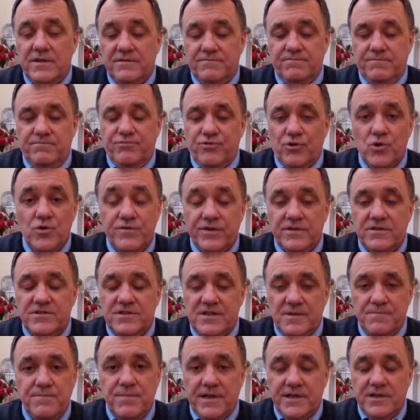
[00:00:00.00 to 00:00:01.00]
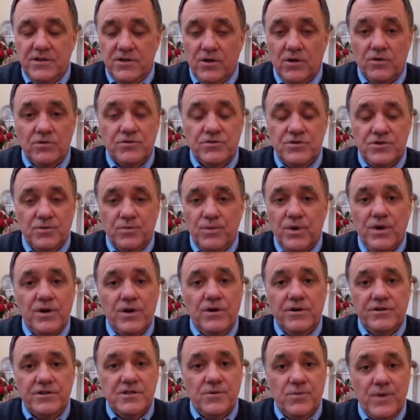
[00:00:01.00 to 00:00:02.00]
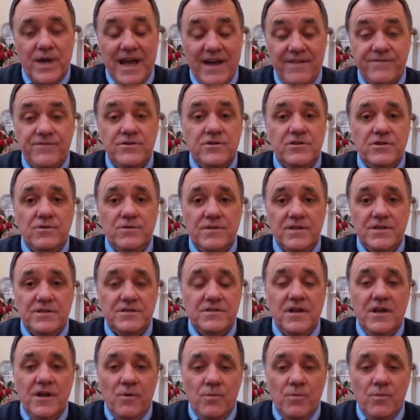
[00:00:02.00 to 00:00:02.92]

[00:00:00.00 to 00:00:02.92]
proven simply not to work. So we have to do this.